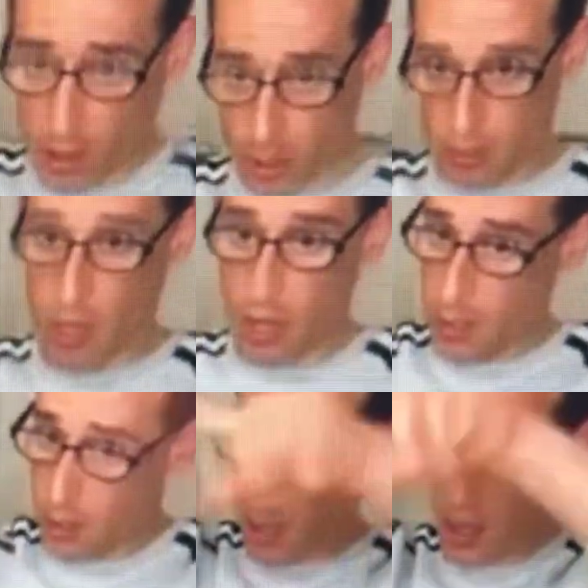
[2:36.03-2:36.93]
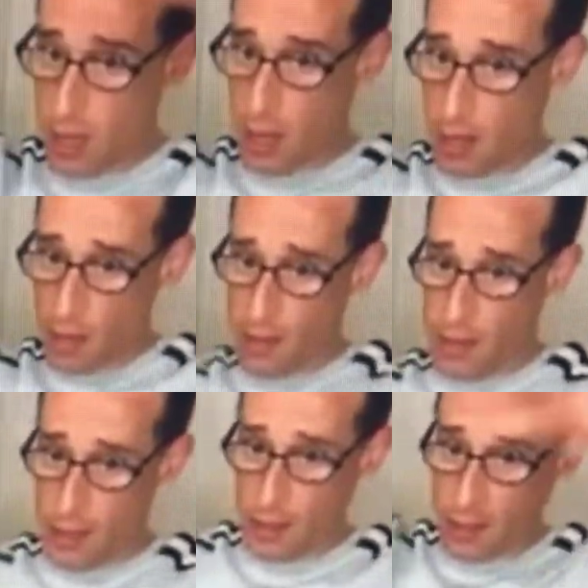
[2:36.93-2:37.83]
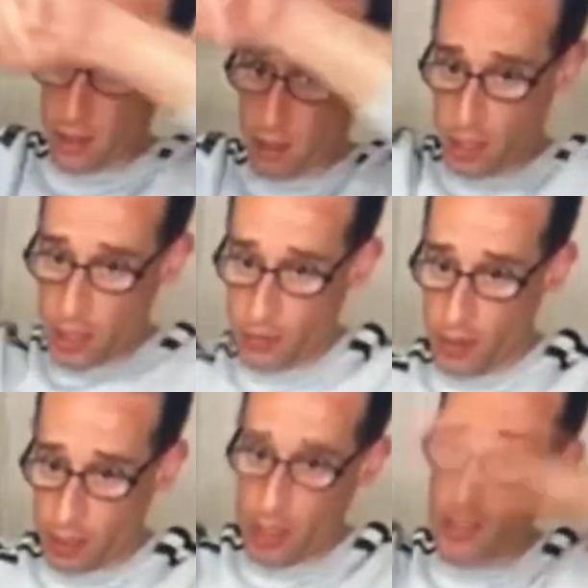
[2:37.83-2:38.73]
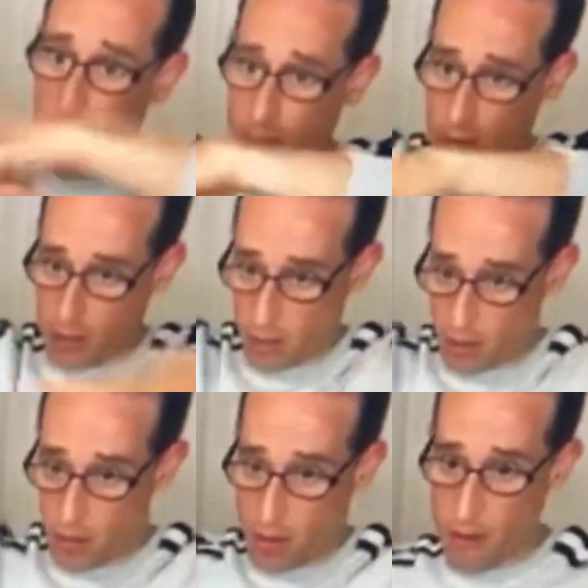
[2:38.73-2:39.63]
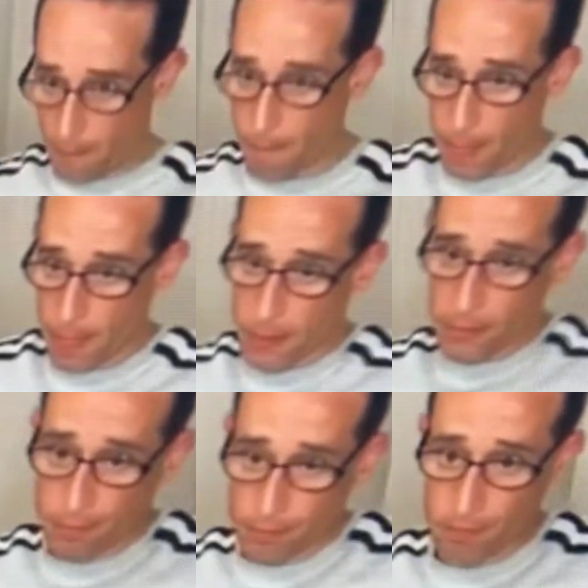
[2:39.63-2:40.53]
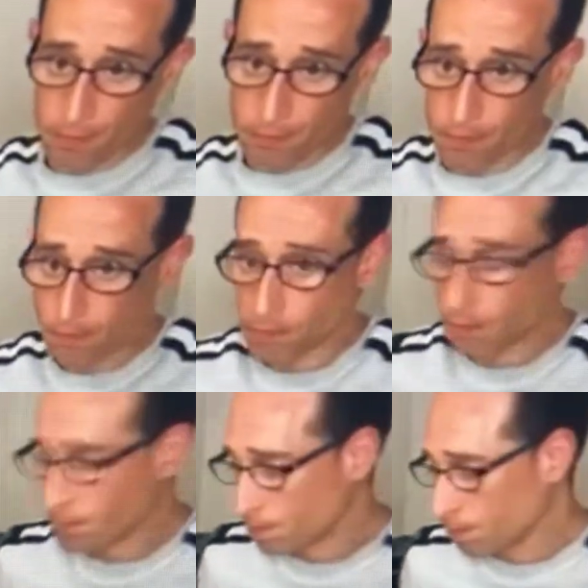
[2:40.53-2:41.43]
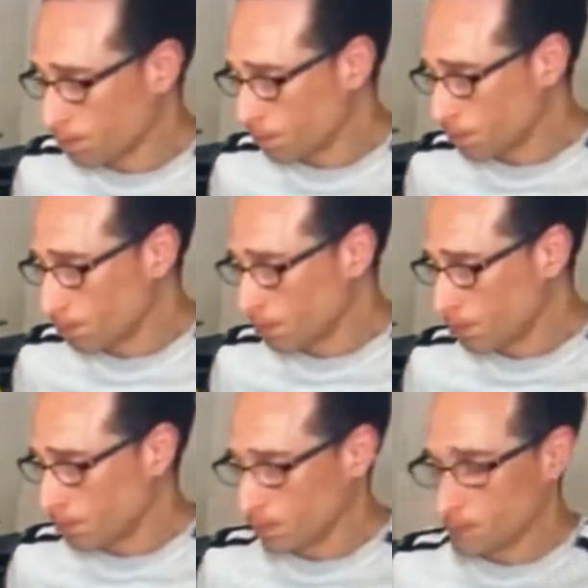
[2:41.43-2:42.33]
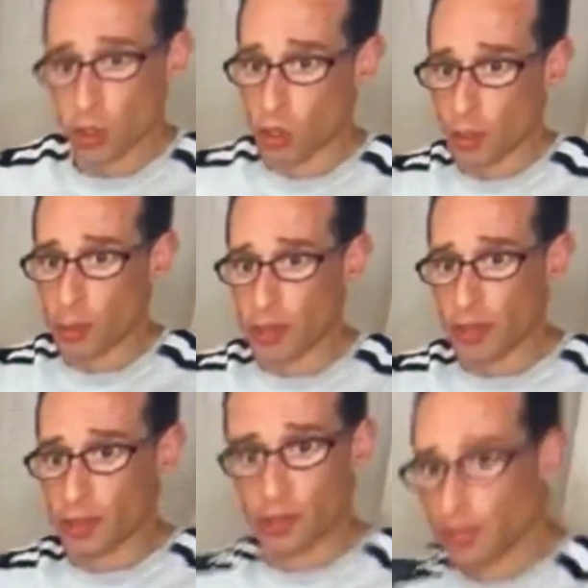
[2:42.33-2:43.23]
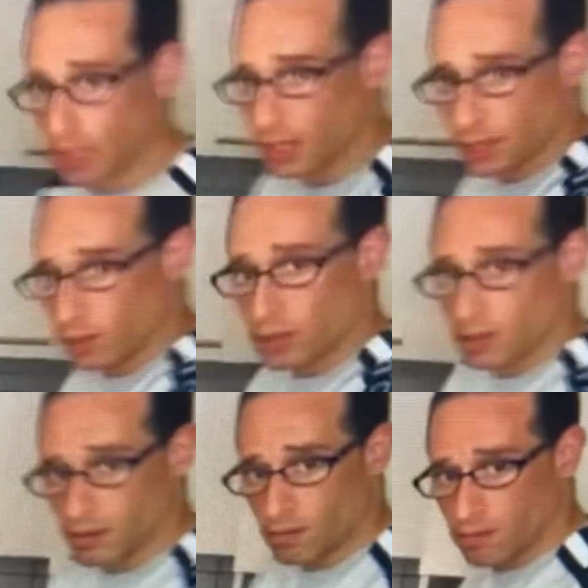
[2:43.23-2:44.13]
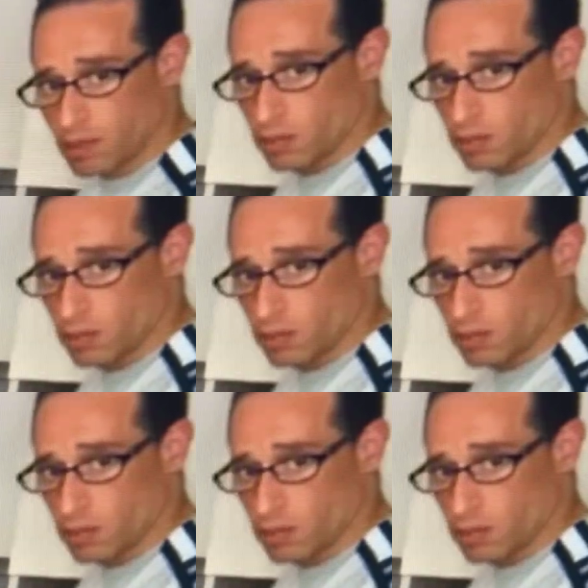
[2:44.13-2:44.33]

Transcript: I just don't know. Or maybe he knows how to talk with his hands. Hmm. Well,